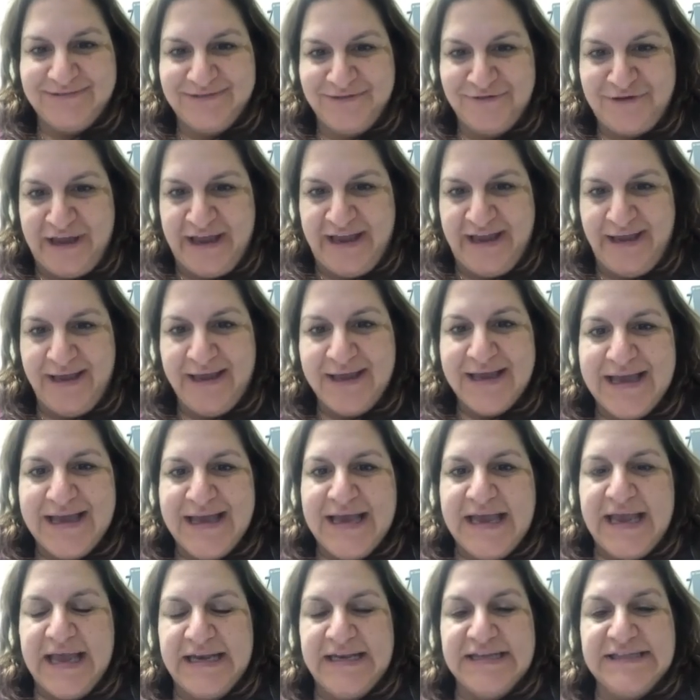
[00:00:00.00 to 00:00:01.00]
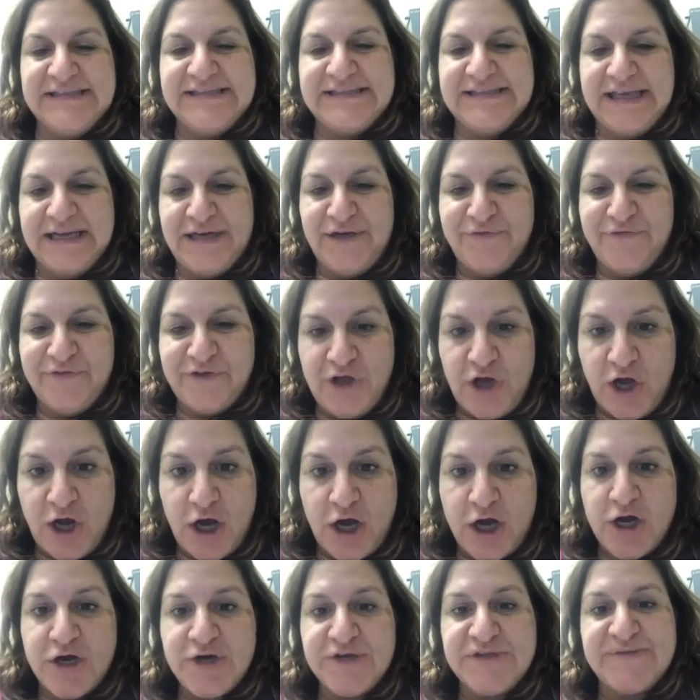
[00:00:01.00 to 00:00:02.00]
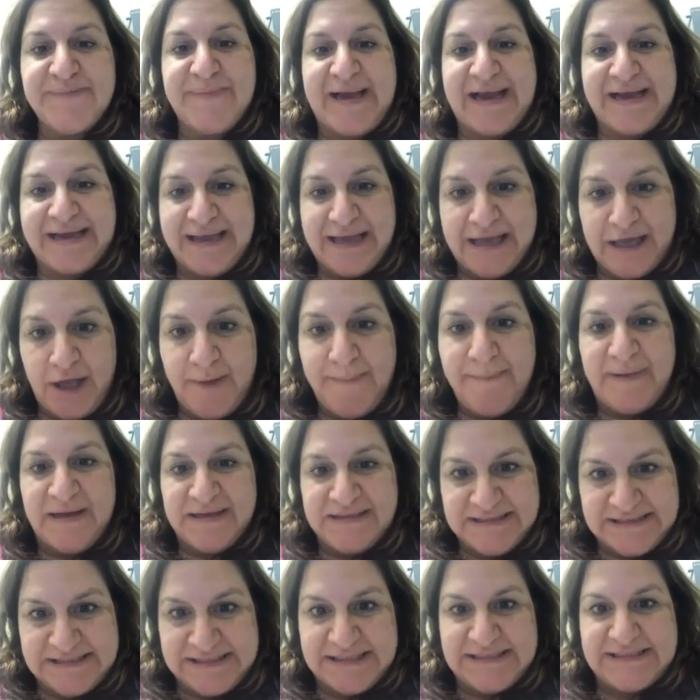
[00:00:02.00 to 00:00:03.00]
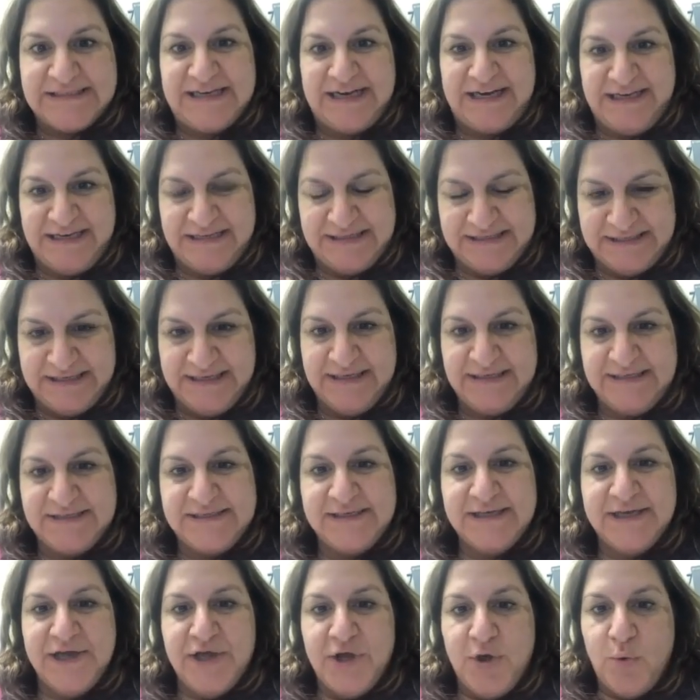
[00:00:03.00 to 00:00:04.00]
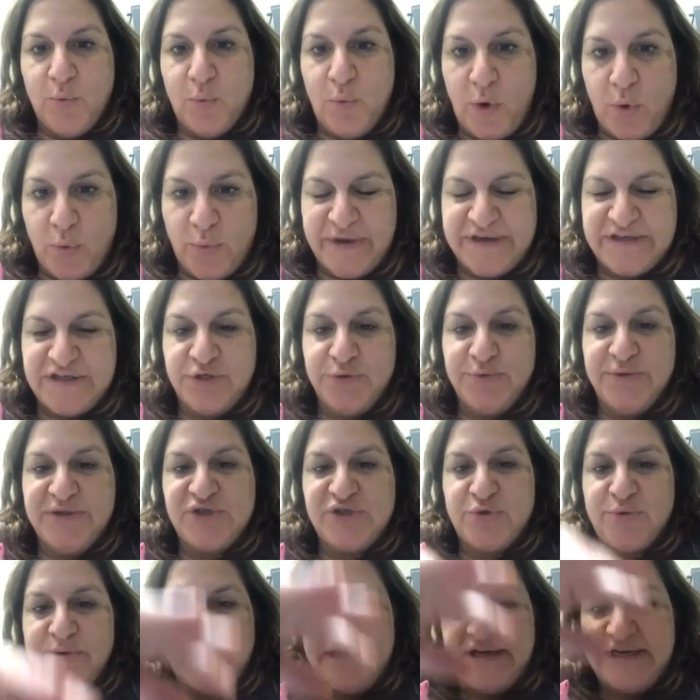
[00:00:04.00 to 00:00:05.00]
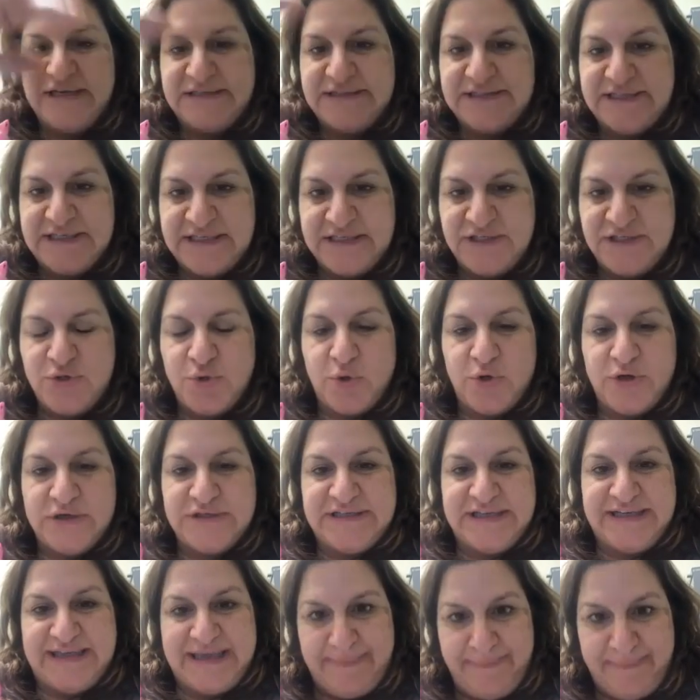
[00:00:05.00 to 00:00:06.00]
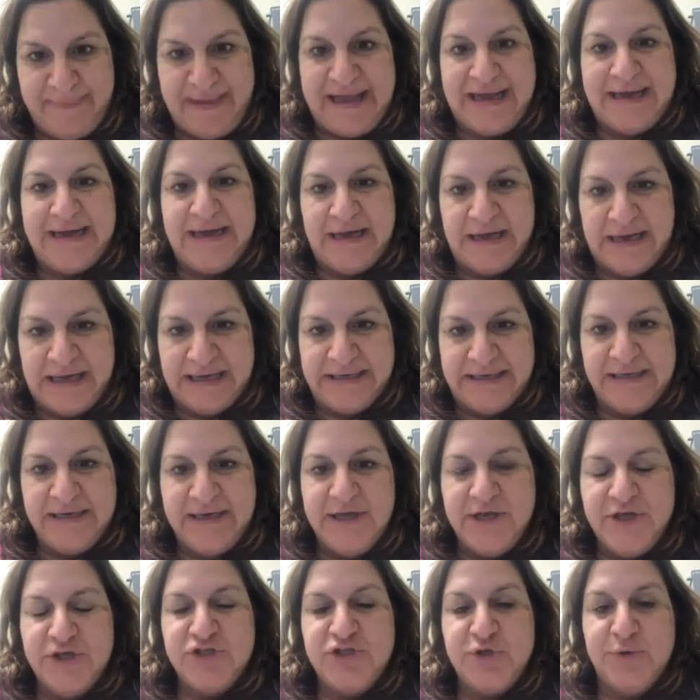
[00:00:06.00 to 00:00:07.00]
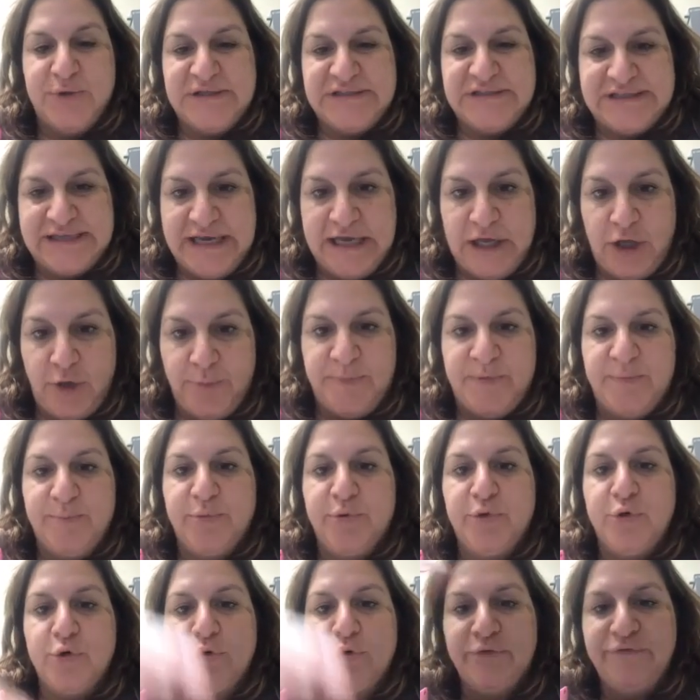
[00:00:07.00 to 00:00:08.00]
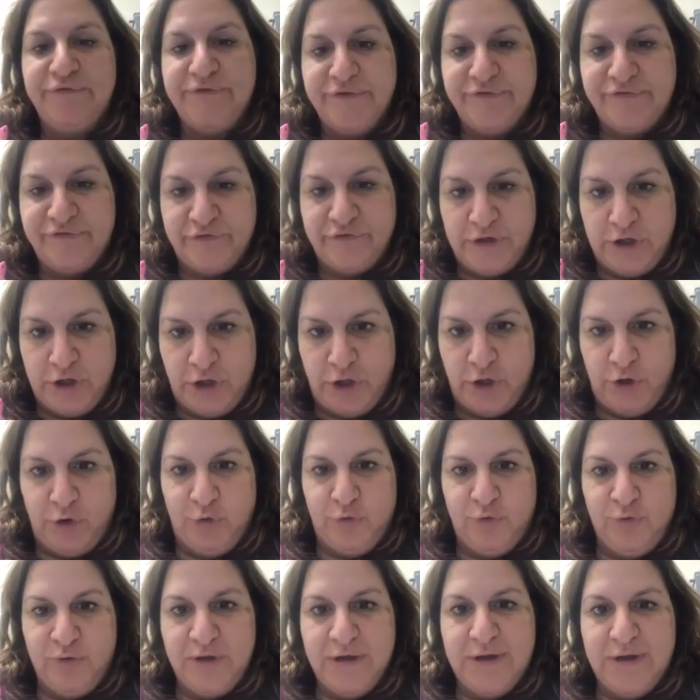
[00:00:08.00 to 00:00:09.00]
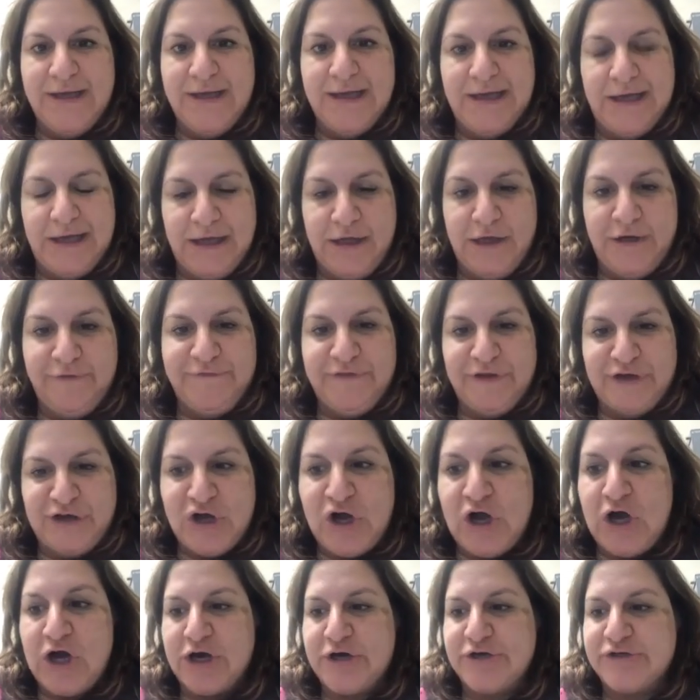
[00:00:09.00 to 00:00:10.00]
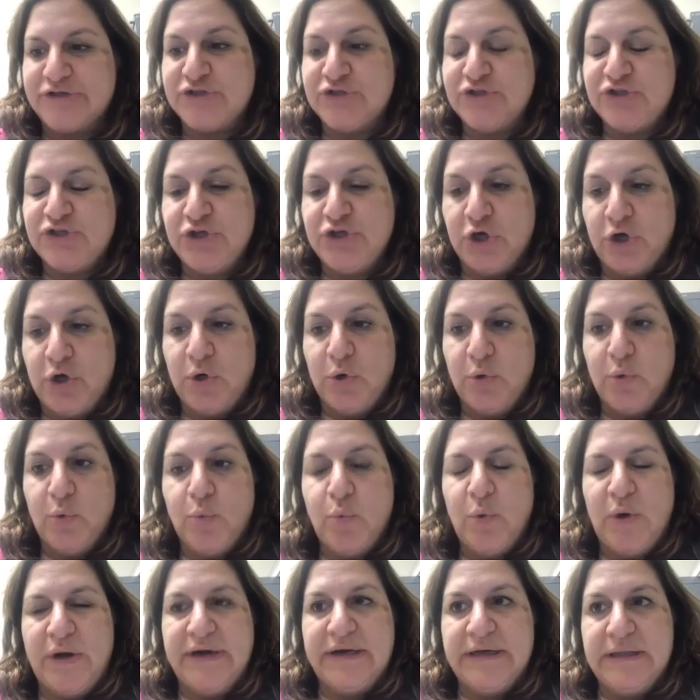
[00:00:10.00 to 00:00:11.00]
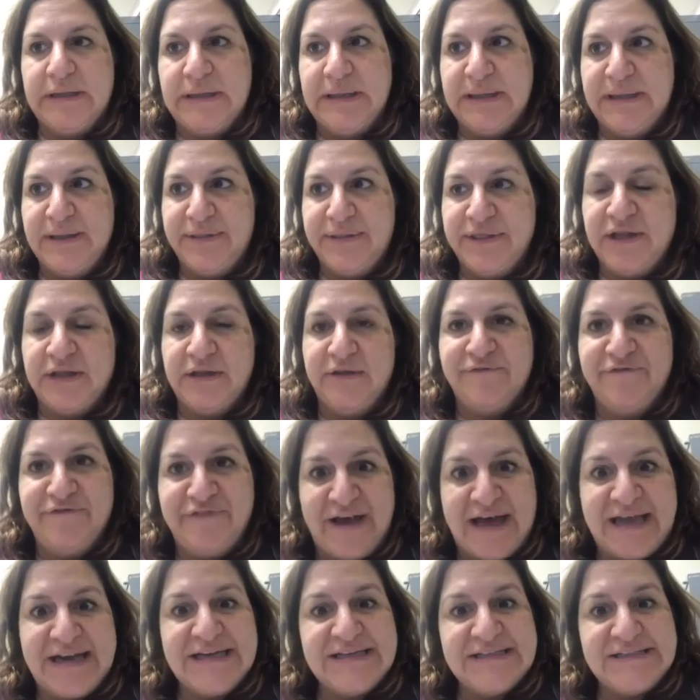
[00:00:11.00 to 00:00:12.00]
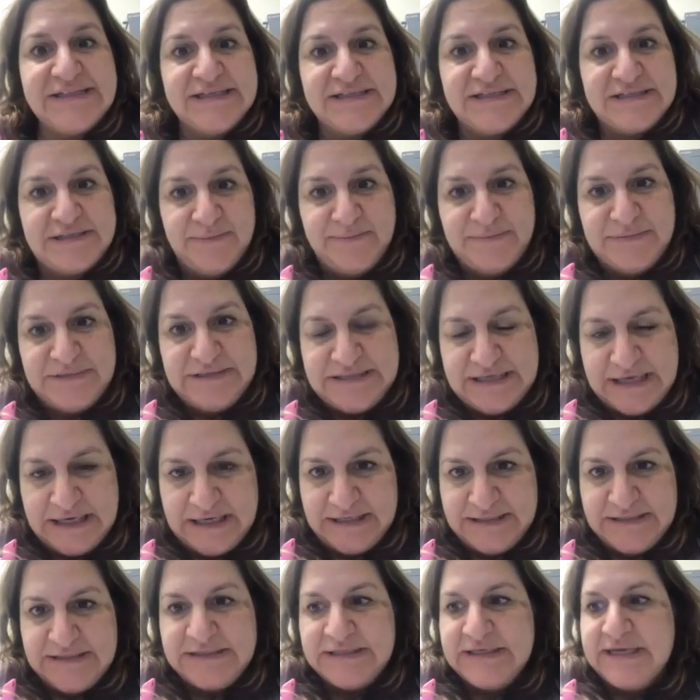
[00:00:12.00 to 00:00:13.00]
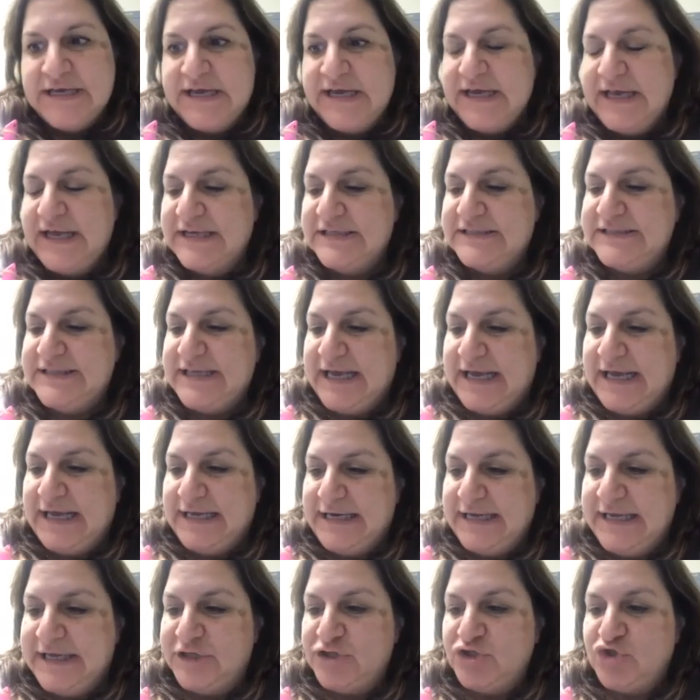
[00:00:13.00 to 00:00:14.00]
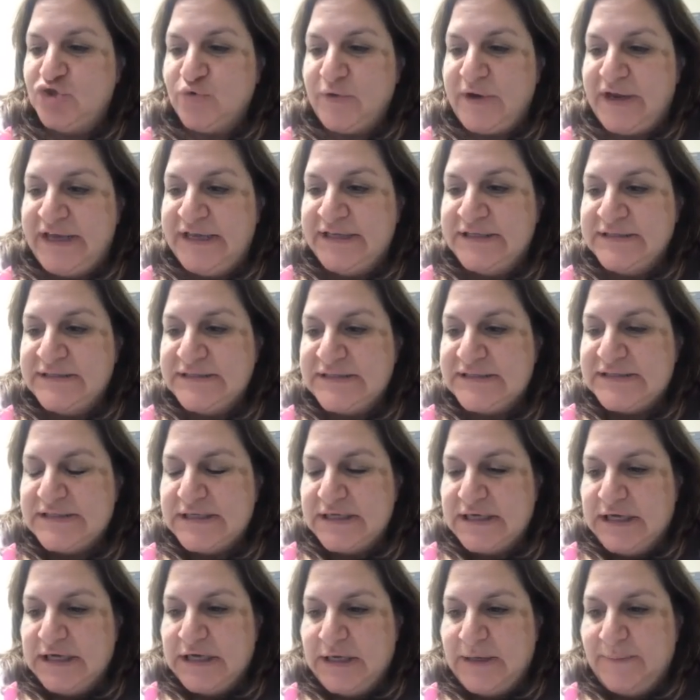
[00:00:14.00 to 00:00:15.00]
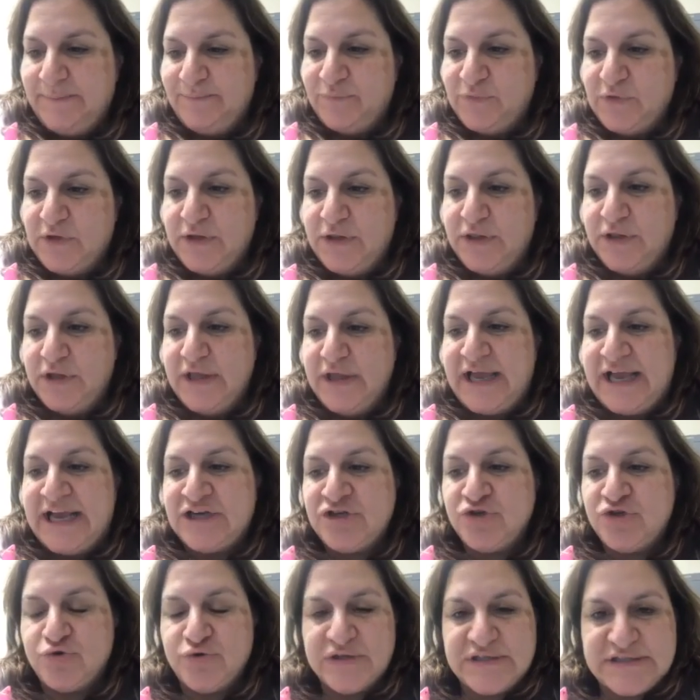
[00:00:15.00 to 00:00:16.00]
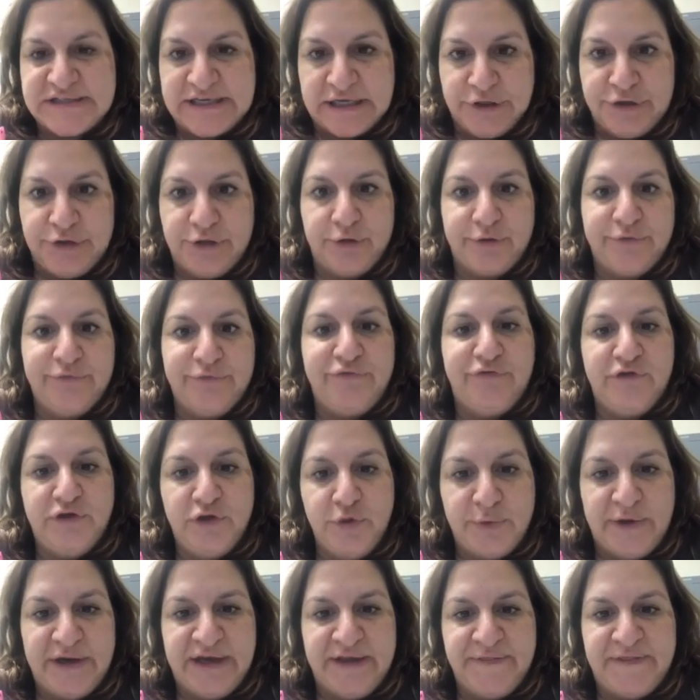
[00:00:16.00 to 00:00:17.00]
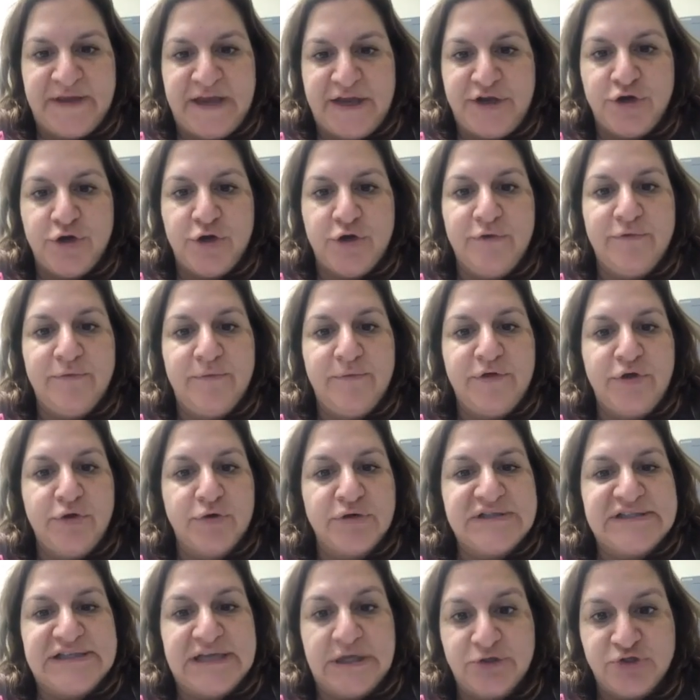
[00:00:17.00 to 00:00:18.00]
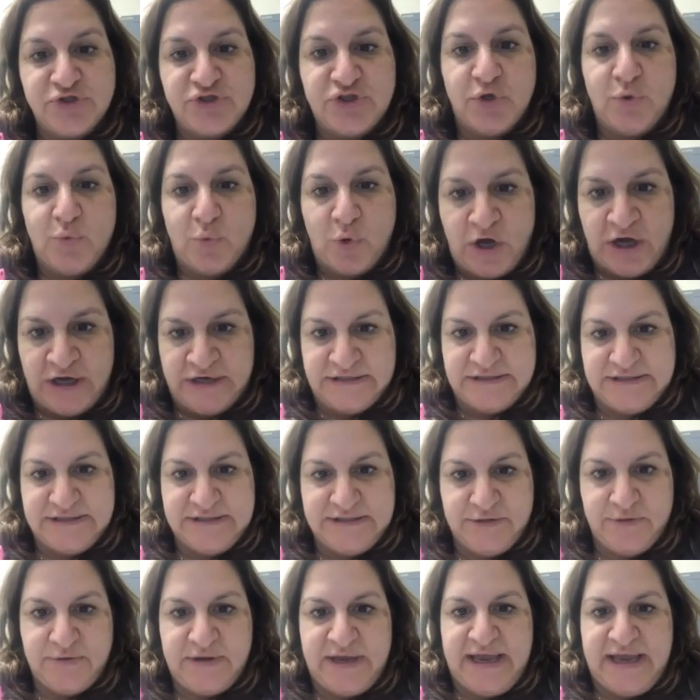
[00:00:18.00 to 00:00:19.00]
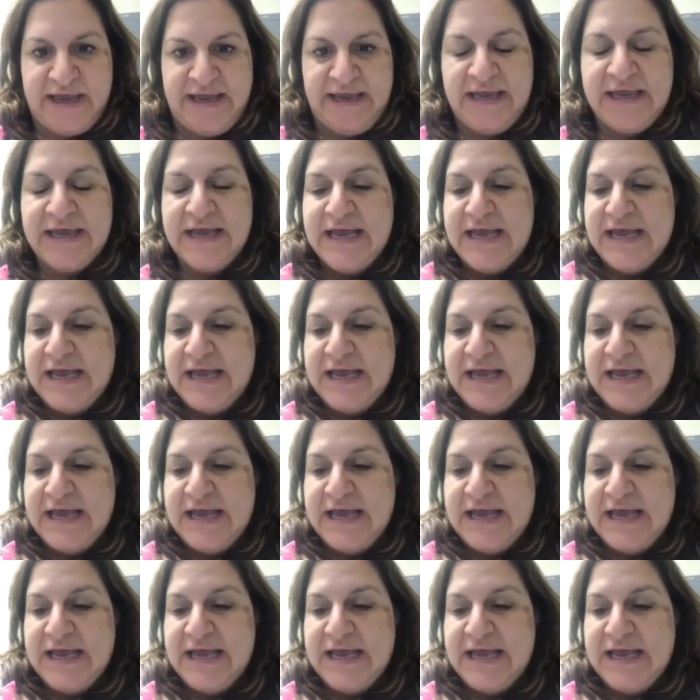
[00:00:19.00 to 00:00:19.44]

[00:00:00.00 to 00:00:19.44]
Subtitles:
Okay. And instead of cars backing up on 696, what we do is create a detour to get back on so as to help improve the flow of the cars. So what the lymphatic system does is that it drains the extracellular fluid that your cells don't want, okay?